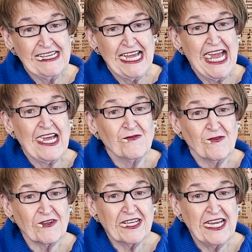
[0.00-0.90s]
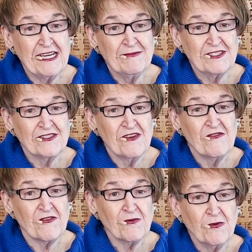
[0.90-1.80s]
and work habits
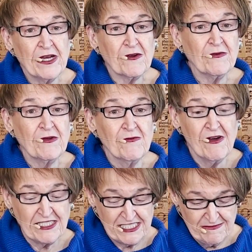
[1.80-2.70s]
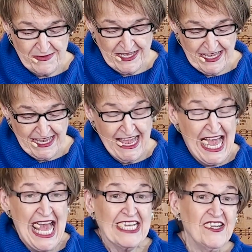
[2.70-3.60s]
for where we want to be,
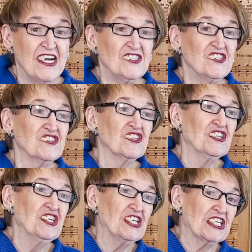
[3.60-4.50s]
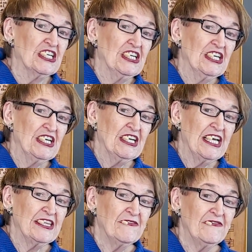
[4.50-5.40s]
and not just look at
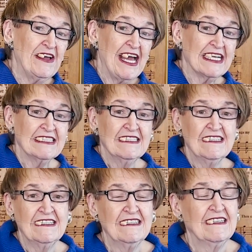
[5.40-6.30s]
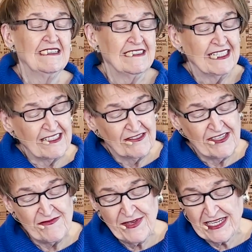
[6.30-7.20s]
the fact that, oh,
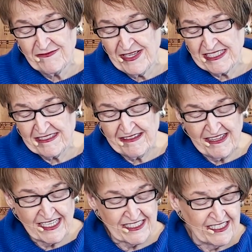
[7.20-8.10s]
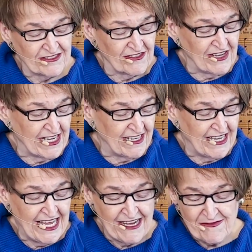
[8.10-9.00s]
I've made a mess of things. I don't know
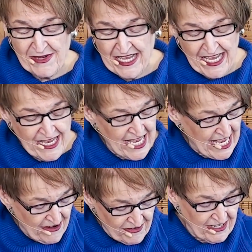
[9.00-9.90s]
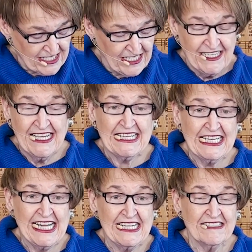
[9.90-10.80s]
how am I ever going to get
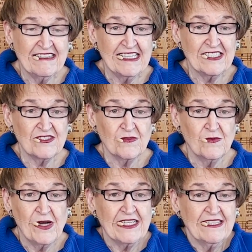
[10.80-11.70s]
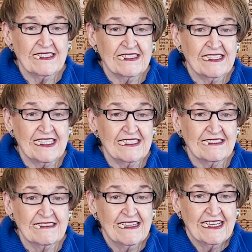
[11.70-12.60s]
out of this? What can
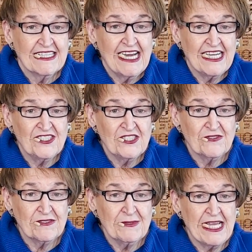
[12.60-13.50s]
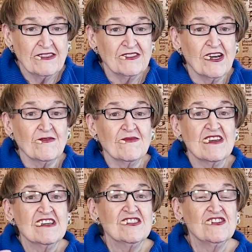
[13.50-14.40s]
God do with me now? No.
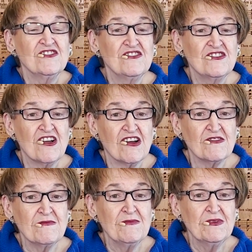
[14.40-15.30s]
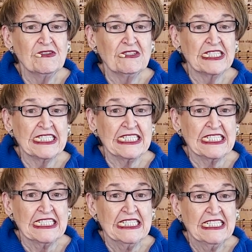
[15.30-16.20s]
Start building
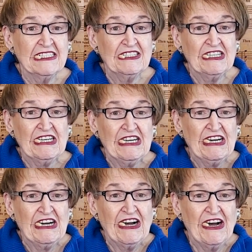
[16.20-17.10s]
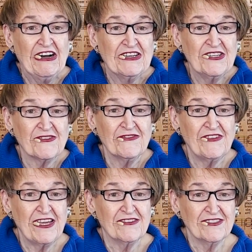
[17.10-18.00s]
on your
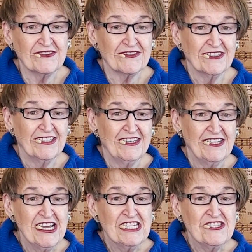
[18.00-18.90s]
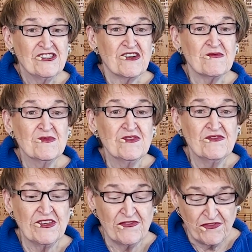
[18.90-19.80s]
failure. Start
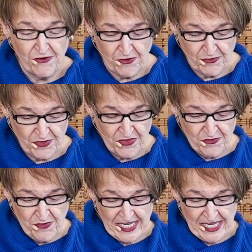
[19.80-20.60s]
moving forward the way